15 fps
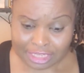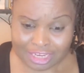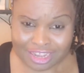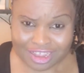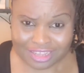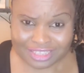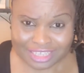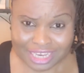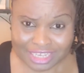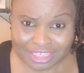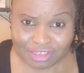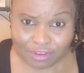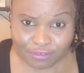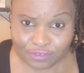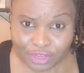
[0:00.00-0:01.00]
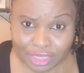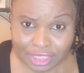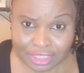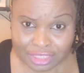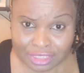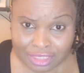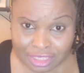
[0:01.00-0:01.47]
contents of
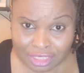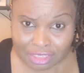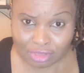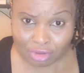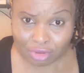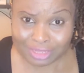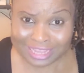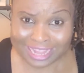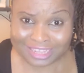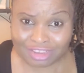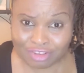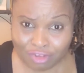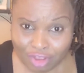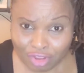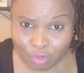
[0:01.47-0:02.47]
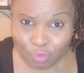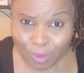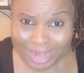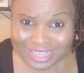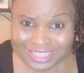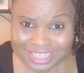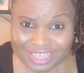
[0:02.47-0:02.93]
it, you know, that
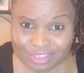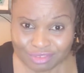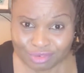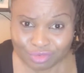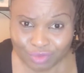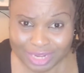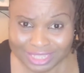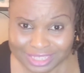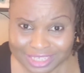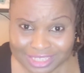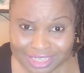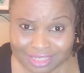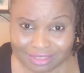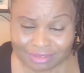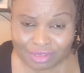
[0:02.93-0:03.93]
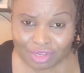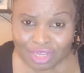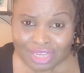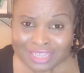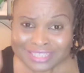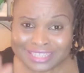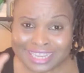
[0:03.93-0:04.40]
went into great detail.
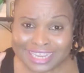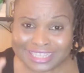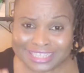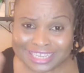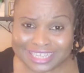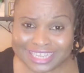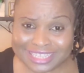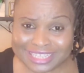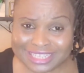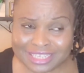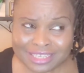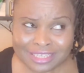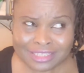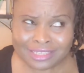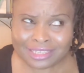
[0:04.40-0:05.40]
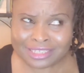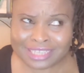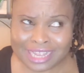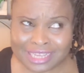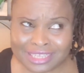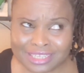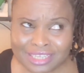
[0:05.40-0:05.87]
They didn't
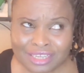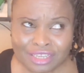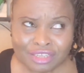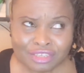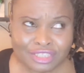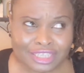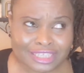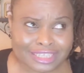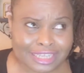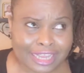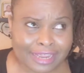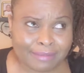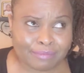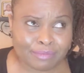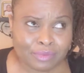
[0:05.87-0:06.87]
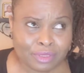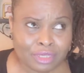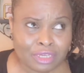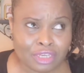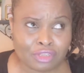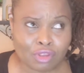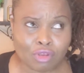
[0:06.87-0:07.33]
disclaim,
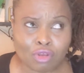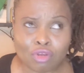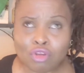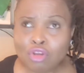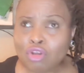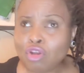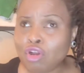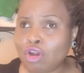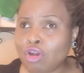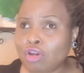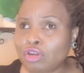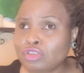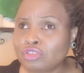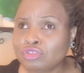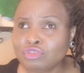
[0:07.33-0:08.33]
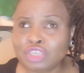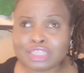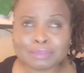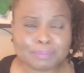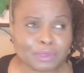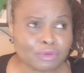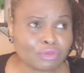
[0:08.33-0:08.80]
you know, or to
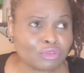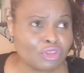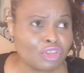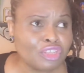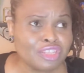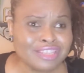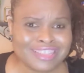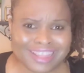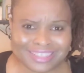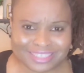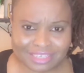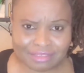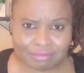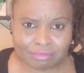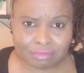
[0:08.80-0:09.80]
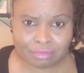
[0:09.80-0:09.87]
dispute nothing.